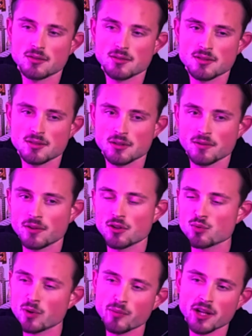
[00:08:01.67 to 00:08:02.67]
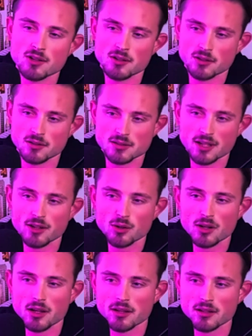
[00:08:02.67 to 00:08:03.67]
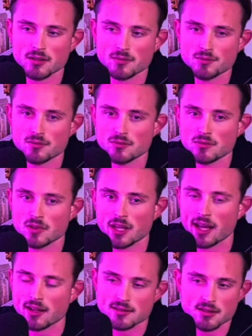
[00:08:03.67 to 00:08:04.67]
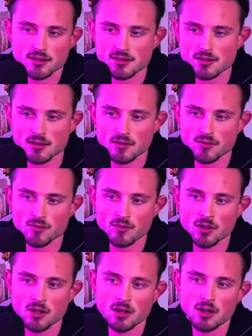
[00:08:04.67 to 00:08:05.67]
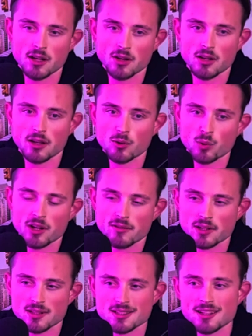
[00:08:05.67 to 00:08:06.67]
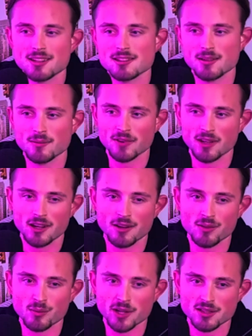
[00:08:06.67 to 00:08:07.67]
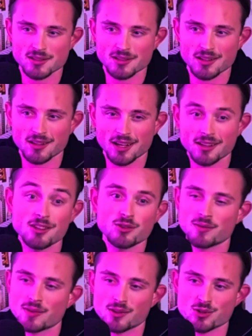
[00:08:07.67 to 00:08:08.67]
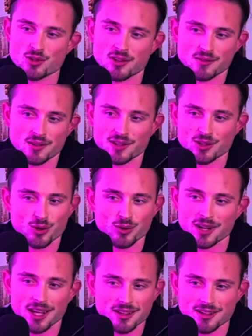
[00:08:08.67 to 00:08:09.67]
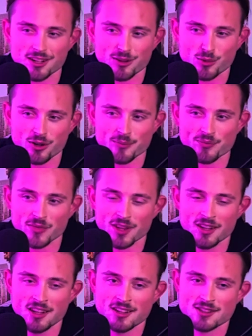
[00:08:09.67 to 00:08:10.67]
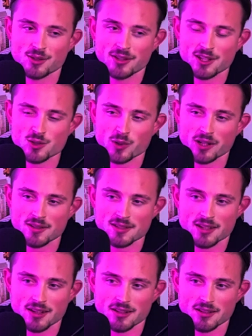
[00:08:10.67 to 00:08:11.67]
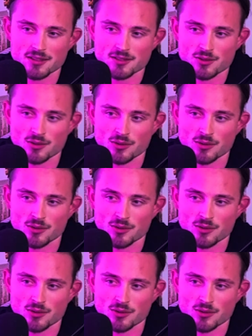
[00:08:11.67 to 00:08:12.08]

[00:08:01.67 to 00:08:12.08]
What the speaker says: to still finish my bachelor, because I don't like canceling stuff. I don't like, whenever I start something, I have the mindset that I need to finish, even if I don't like it anymore. So that's why I decided to...